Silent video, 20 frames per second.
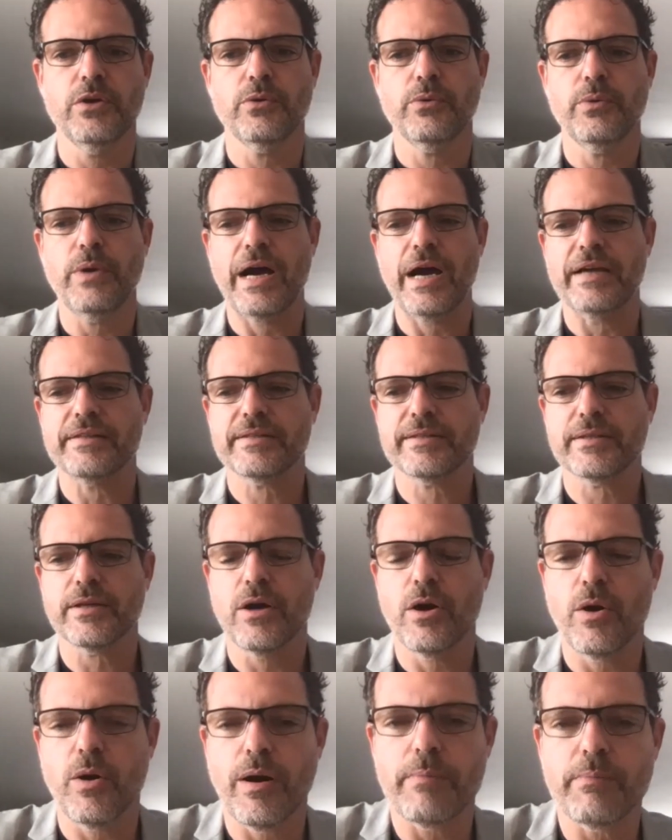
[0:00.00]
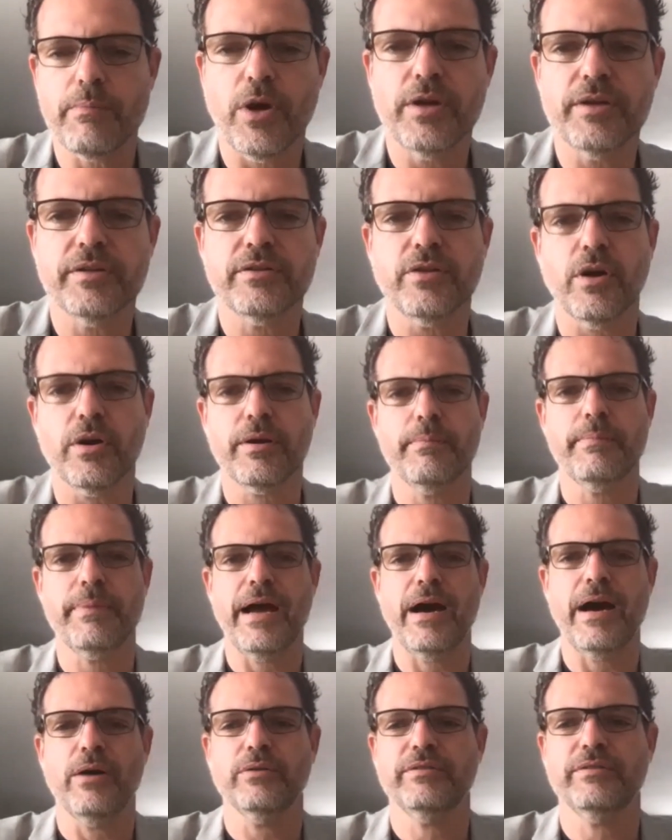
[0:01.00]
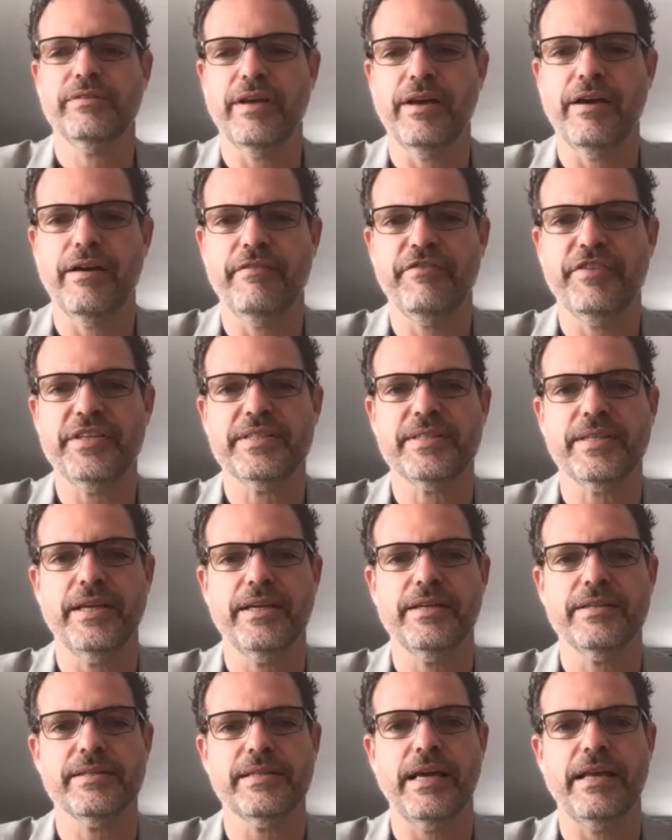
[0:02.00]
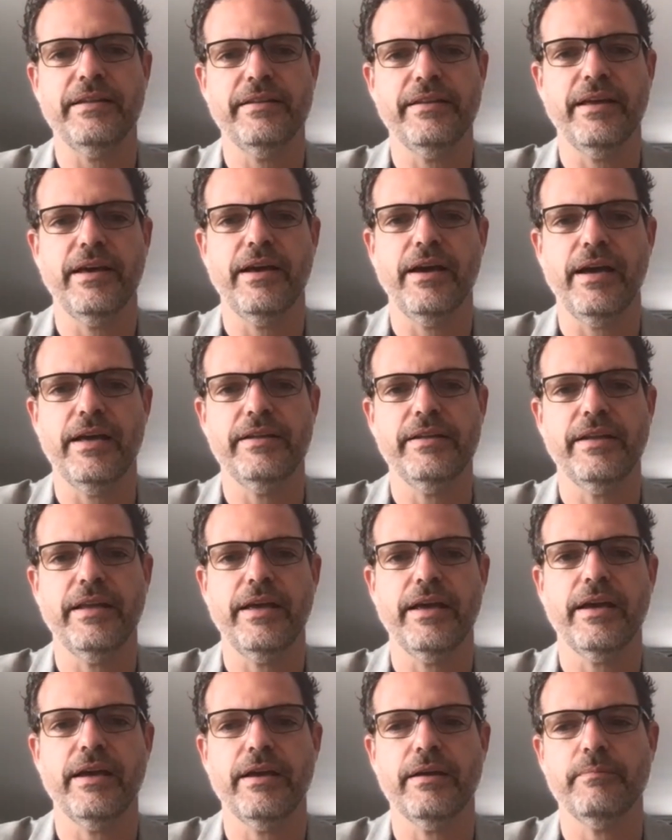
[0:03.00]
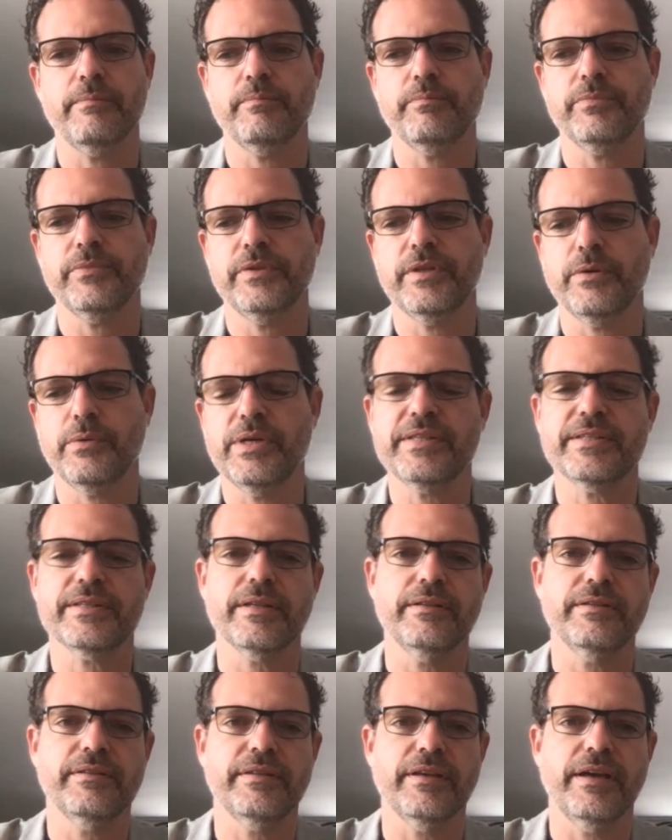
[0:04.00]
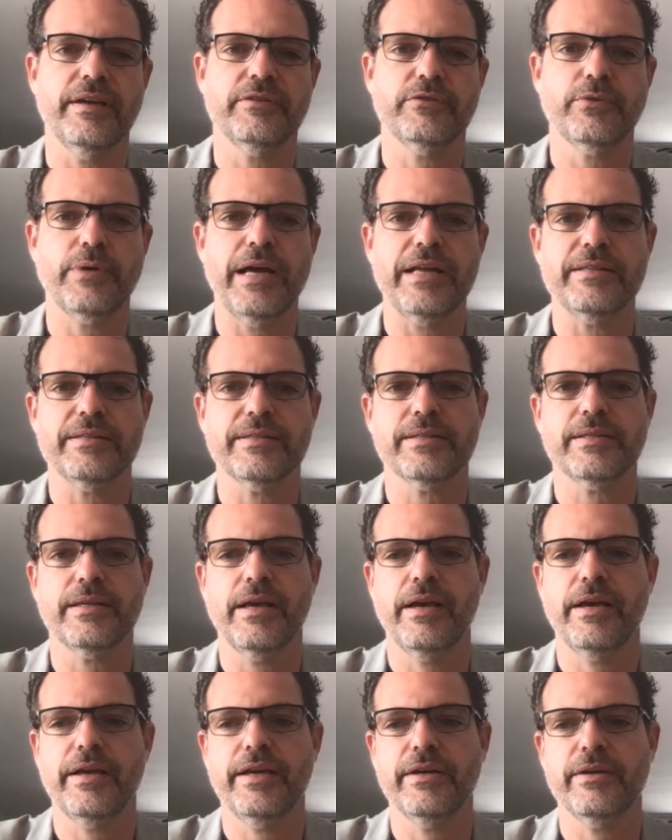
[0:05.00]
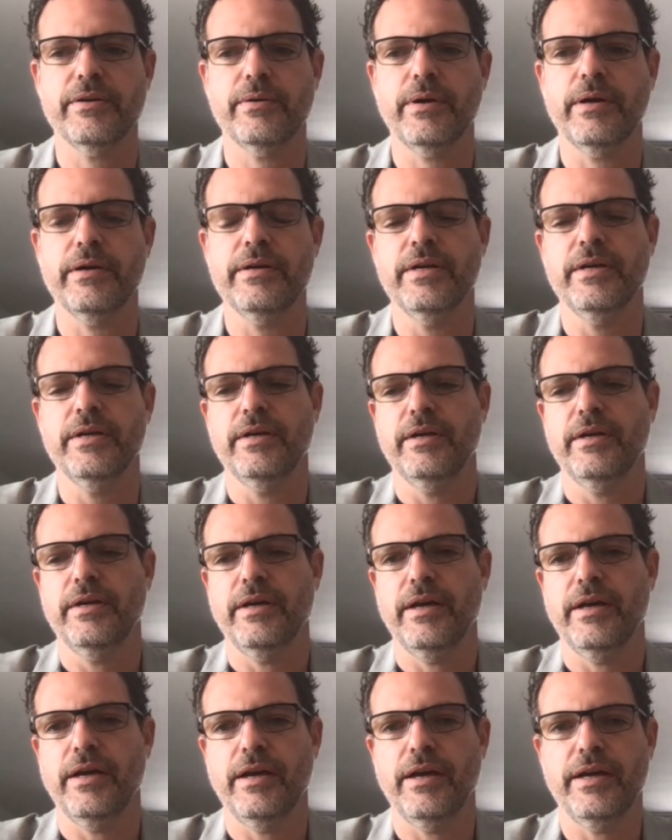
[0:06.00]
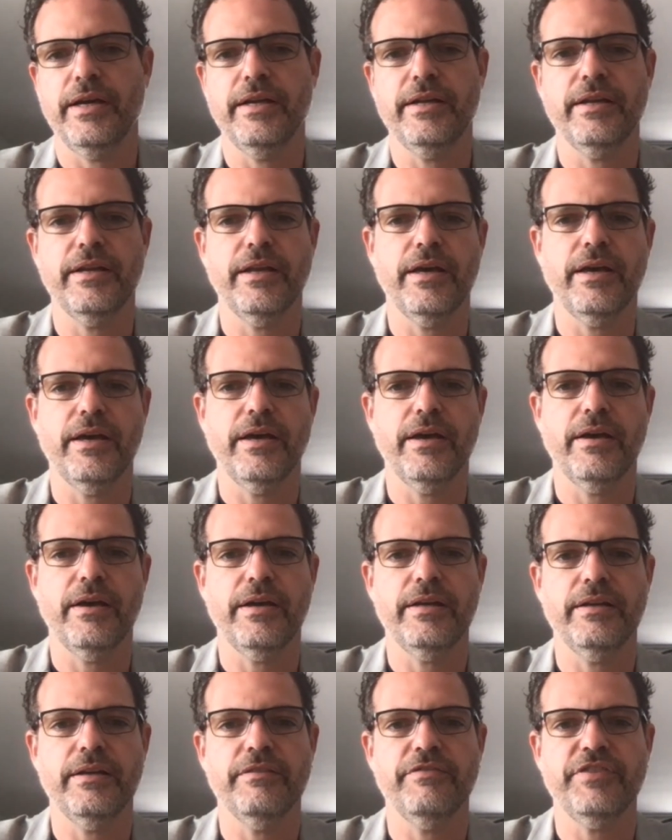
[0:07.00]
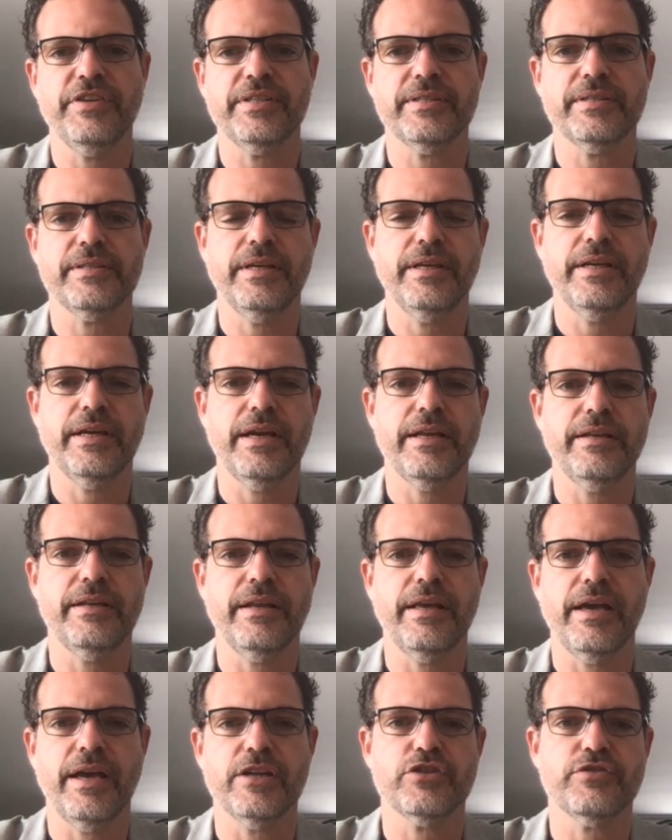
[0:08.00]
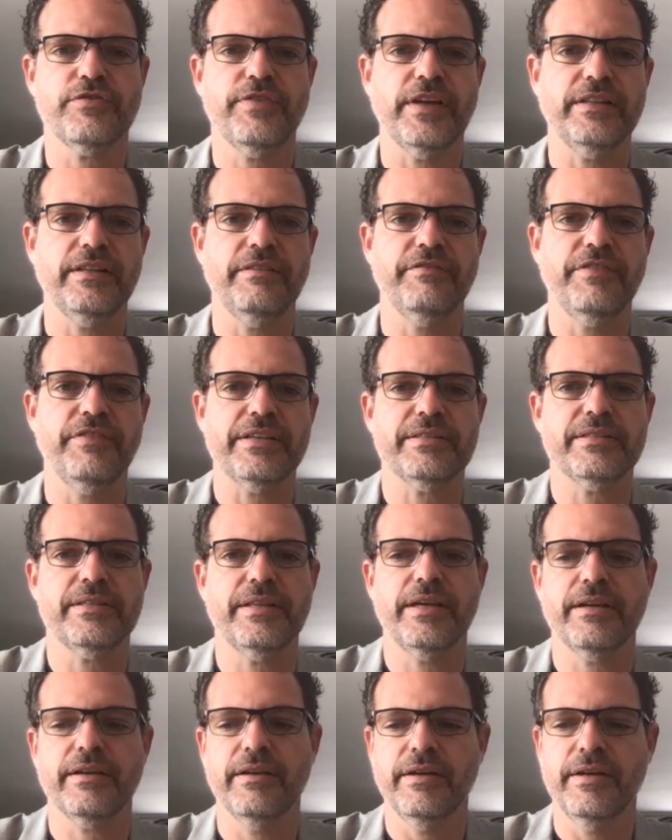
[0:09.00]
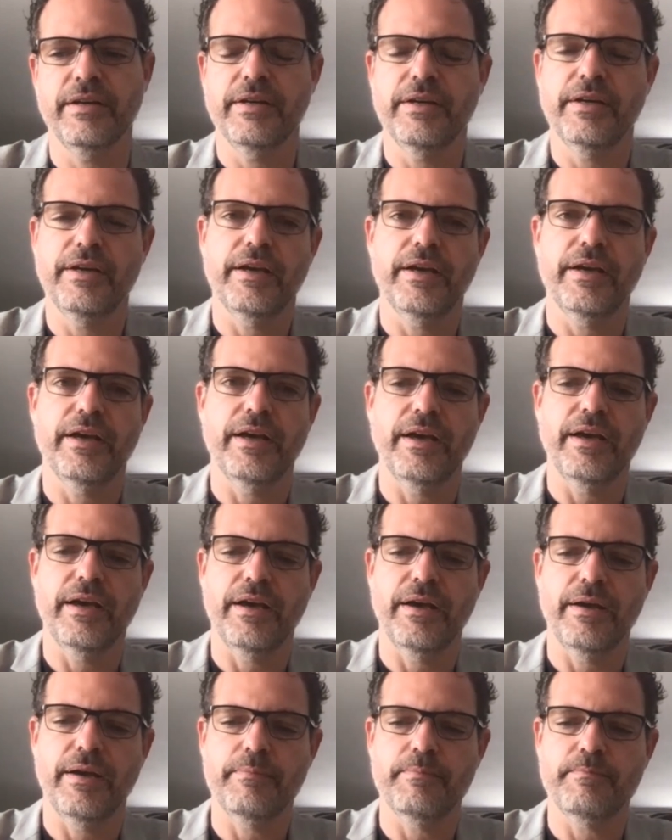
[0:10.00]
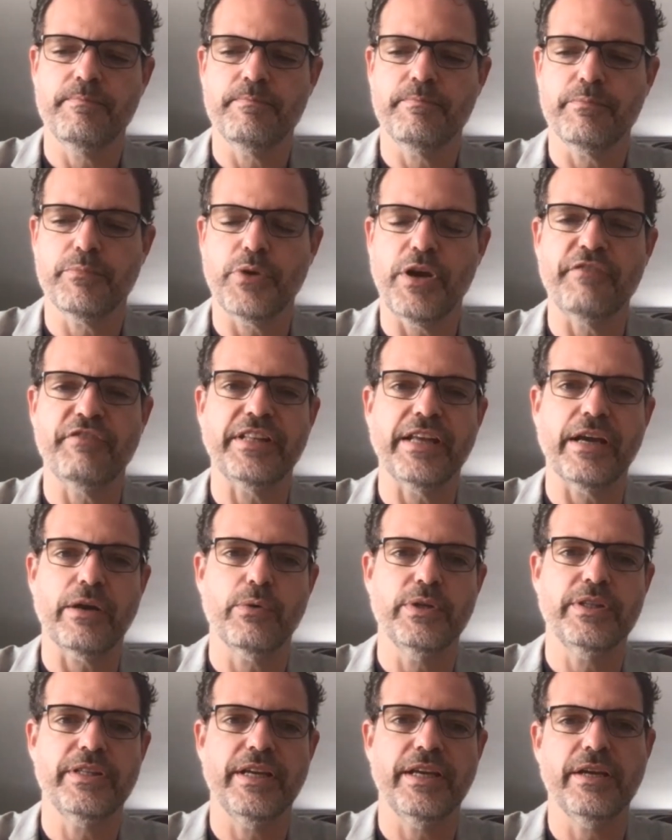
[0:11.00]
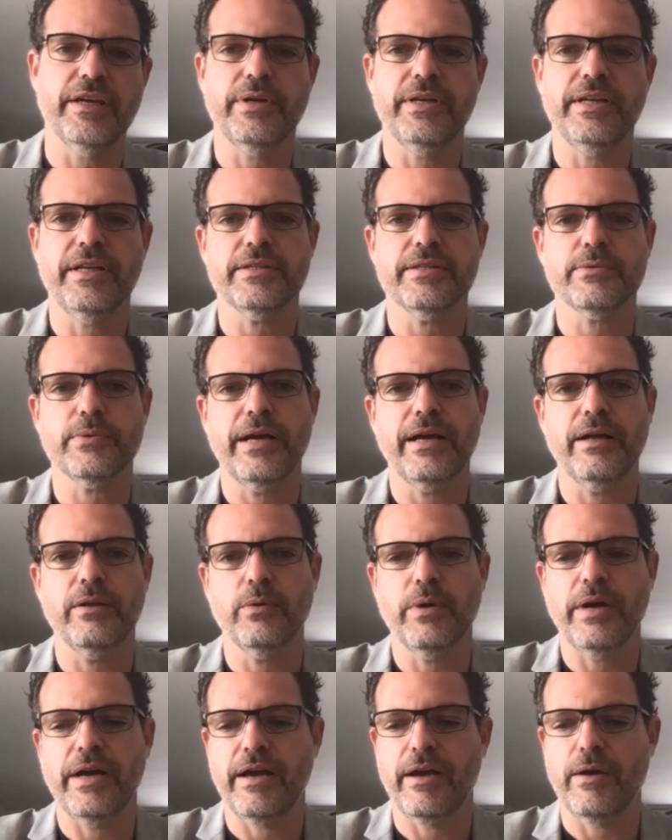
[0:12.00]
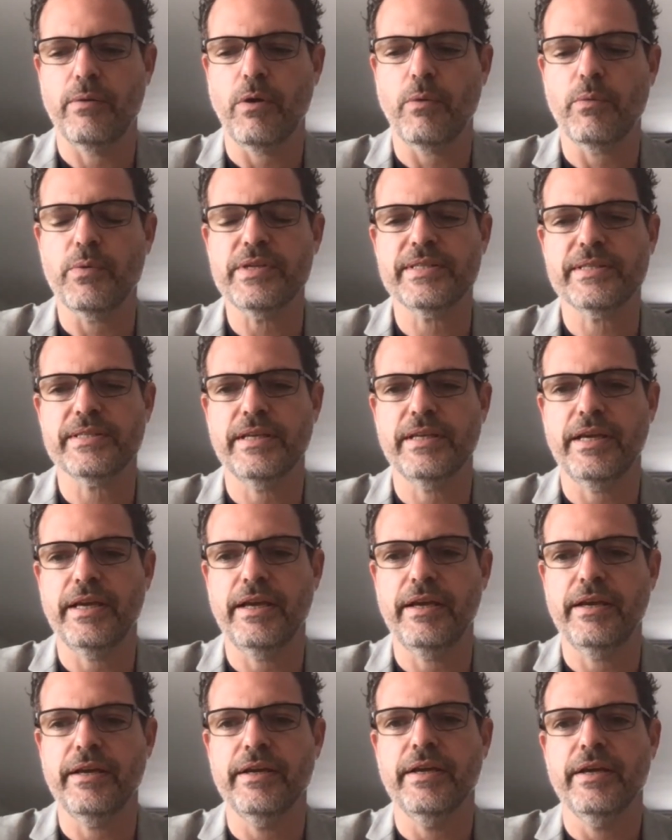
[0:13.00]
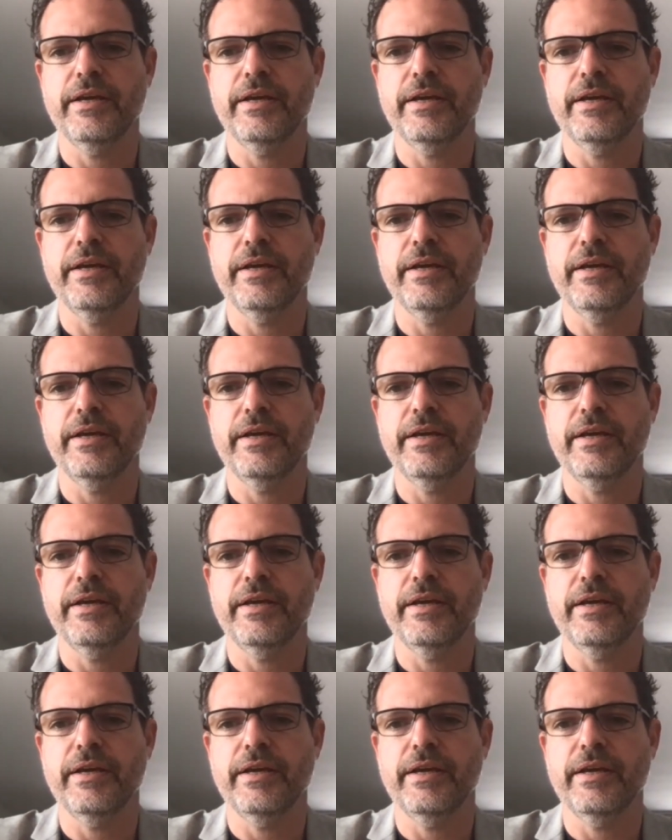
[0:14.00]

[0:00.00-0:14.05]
Right. So I'm going to talk about VCs and the recent trends here in VC and hedge fund investing, private equity here in Israel. What we see